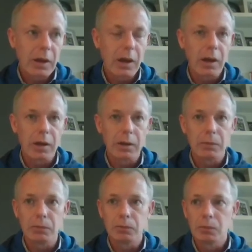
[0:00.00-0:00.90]

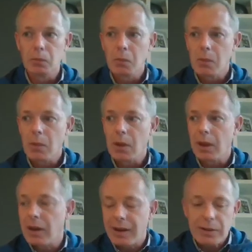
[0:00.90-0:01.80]

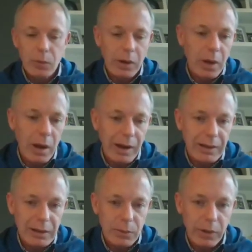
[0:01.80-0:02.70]
and it's what our
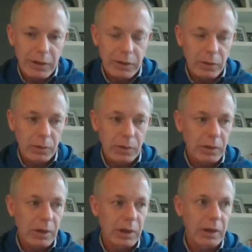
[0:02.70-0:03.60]
athletes want to do,
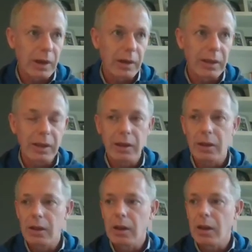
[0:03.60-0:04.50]
and I think
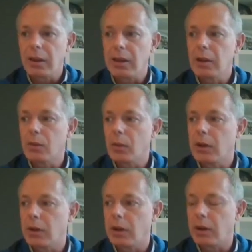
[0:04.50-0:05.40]
we're
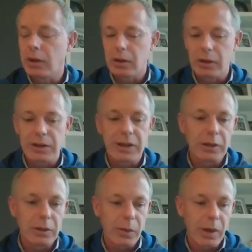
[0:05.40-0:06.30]
going to
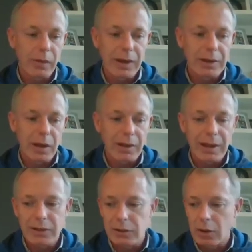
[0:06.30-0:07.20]
continue to elevate
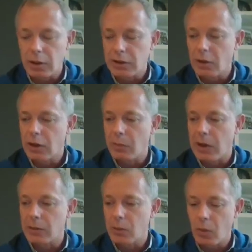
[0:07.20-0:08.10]
that story, talk
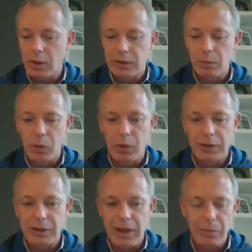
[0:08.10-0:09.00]
about what is
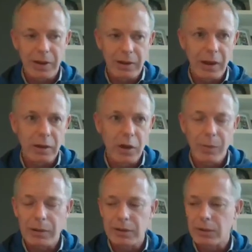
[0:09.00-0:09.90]
important to them, and come
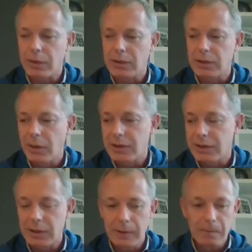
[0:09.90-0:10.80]
out to
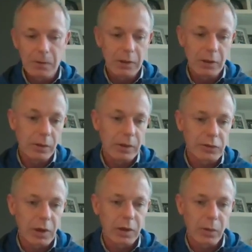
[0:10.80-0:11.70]
2020, in a
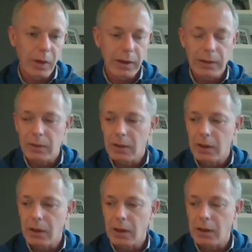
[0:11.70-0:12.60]
stronger way.
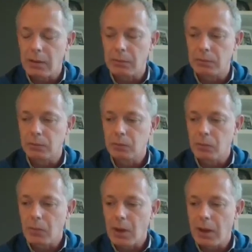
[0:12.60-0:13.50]

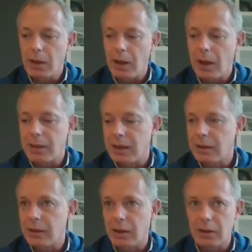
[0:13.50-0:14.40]
I
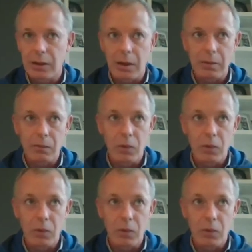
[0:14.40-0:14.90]
think that the